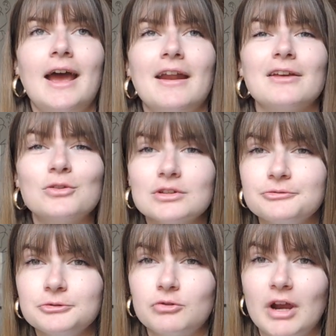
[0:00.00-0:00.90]
And I thought this
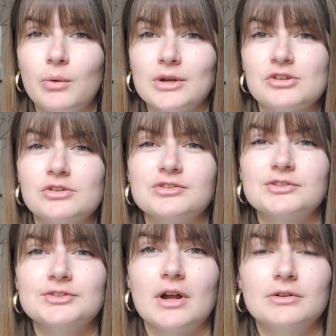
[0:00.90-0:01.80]
was a great question just
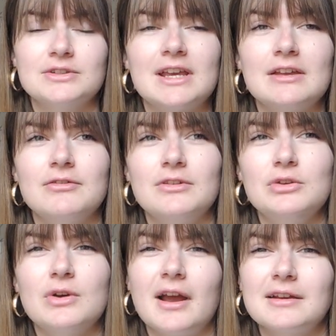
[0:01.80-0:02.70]
to start on, to give
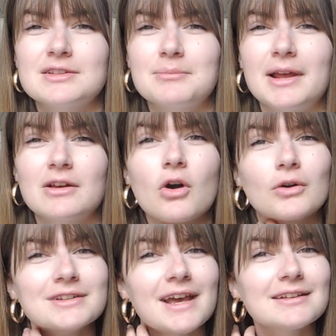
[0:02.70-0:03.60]
you kind of some like
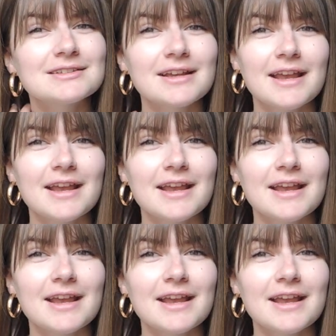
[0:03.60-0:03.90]
context,